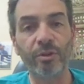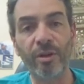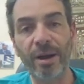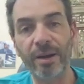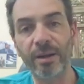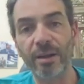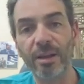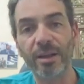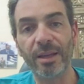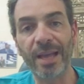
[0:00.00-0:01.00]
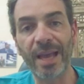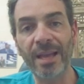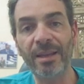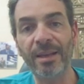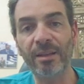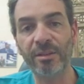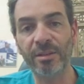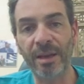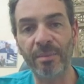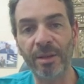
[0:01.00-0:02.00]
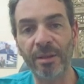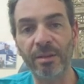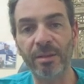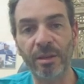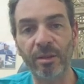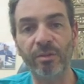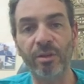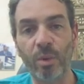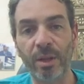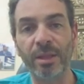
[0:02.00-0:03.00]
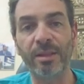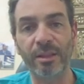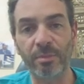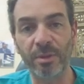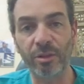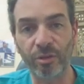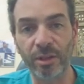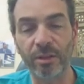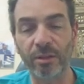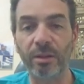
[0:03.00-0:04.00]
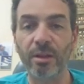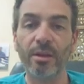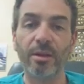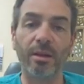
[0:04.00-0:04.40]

drug in any other segment instead of the one that has been treated